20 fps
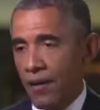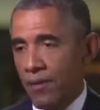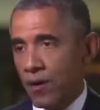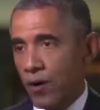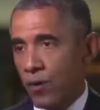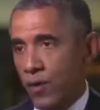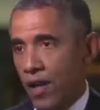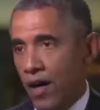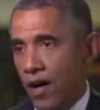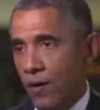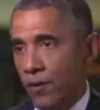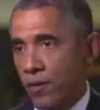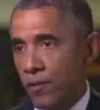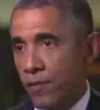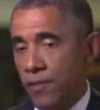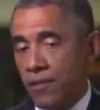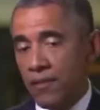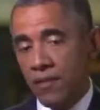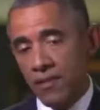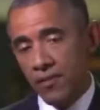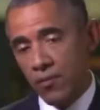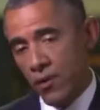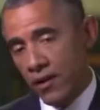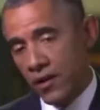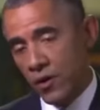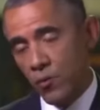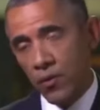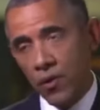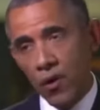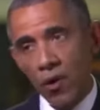I don't know, Donald. What
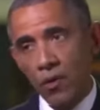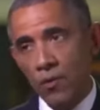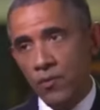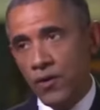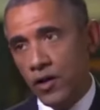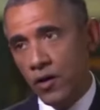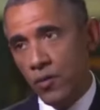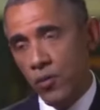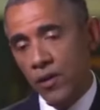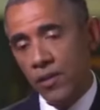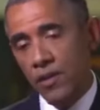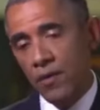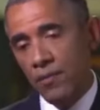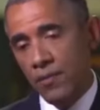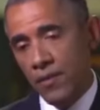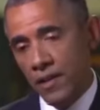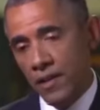do you call a bear with no